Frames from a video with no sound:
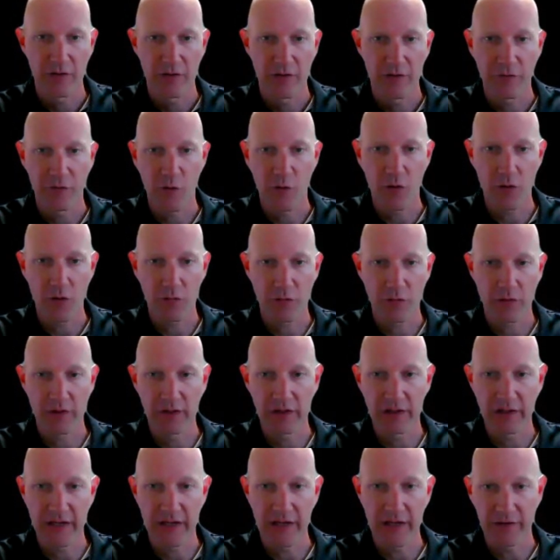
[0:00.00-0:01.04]
for
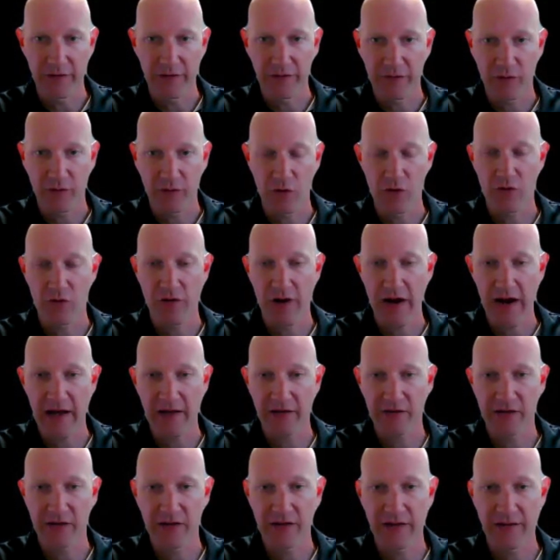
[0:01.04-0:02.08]
relief, or you're
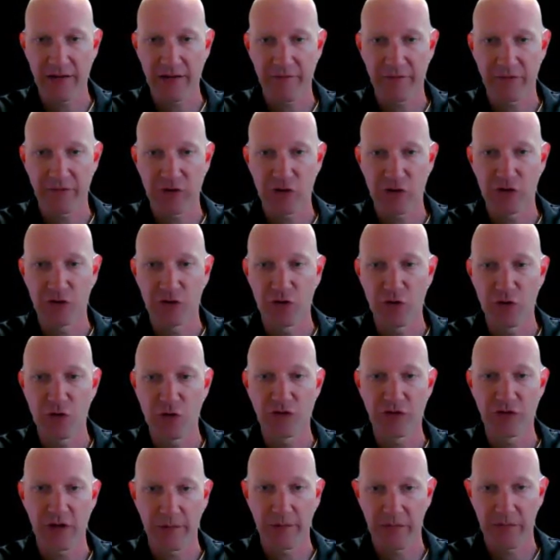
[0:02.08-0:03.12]
asking them to do
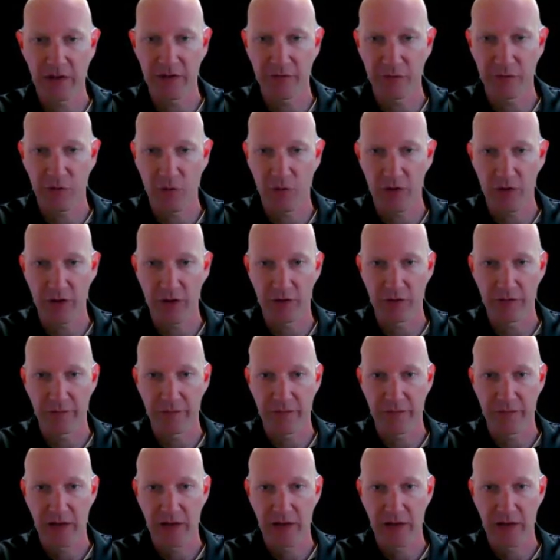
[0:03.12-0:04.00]
something for you.